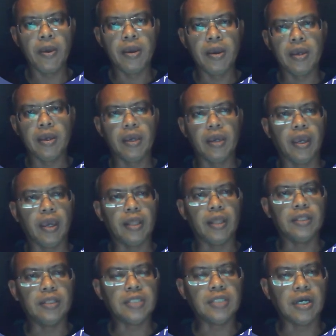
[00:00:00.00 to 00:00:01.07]
And these
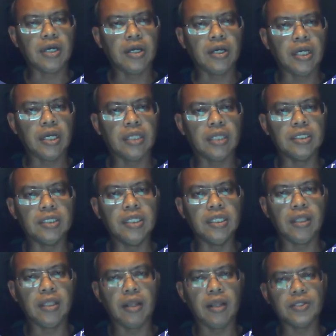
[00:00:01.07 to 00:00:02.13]
are the
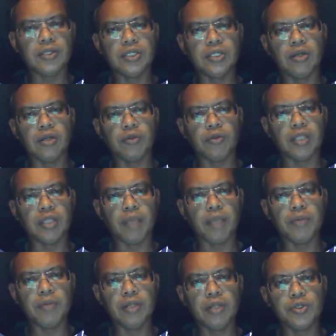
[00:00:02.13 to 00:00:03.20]
details of the table,
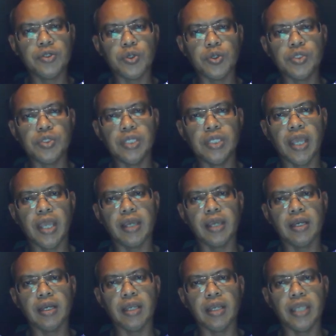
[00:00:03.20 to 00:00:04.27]
shows the angle
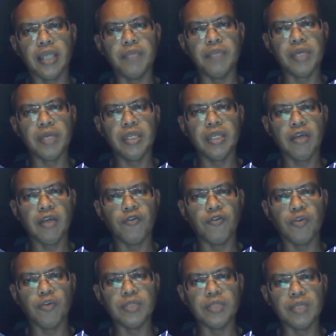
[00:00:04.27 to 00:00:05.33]
at the beginning of normal
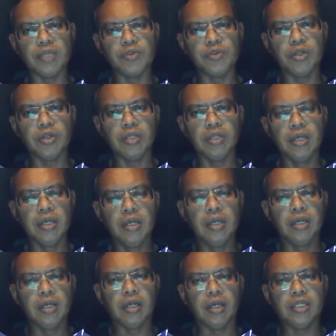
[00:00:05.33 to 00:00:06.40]
jump shot.
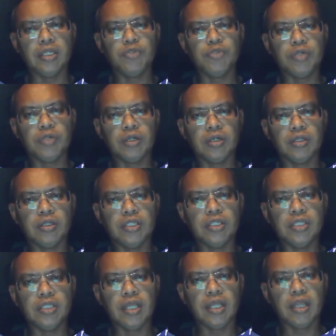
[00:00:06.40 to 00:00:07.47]
This
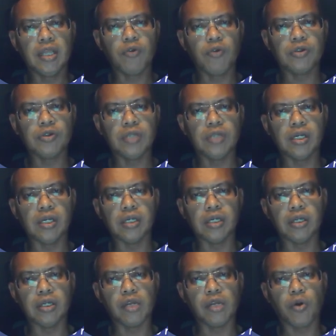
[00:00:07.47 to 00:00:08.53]
data was
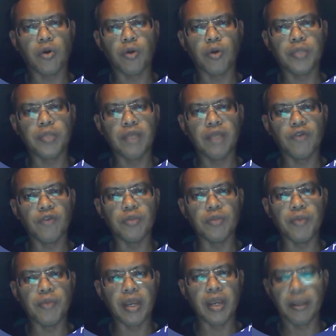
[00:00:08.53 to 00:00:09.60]
obtained from the
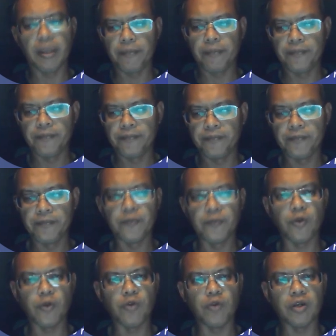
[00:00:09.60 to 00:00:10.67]
MATLAB from one
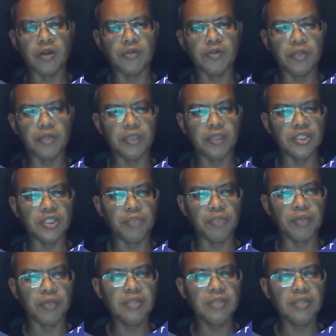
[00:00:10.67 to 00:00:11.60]
of the participants.